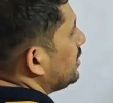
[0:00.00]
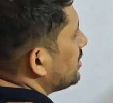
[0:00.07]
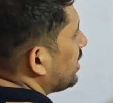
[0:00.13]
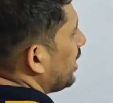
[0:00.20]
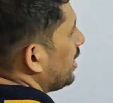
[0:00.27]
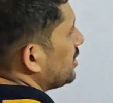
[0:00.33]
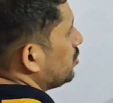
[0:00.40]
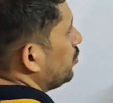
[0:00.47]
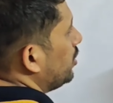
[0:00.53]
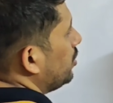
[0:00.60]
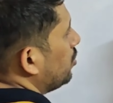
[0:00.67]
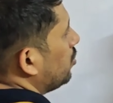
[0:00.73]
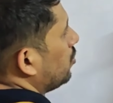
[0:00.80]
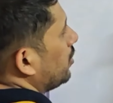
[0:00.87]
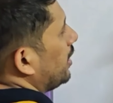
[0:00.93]
this case, we
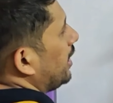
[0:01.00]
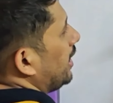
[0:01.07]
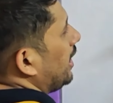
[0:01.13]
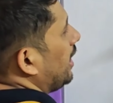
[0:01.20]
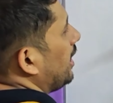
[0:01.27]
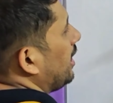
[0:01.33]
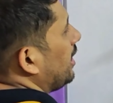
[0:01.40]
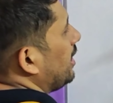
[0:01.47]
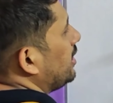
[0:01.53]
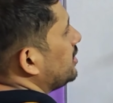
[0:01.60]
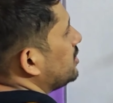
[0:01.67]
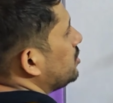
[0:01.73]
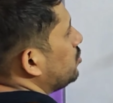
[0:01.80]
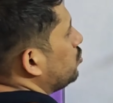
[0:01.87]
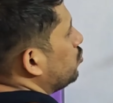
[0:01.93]
know a
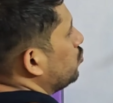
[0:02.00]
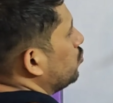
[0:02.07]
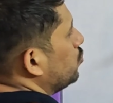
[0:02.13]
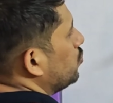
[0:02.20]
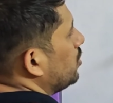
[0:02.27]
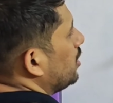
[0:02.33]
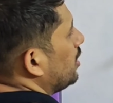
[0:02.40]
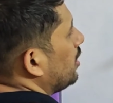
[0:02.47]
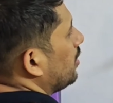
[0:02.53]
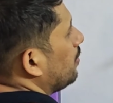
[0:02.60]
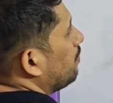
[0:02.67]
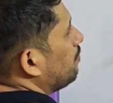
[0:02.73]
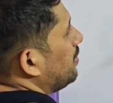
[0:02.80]
is 2,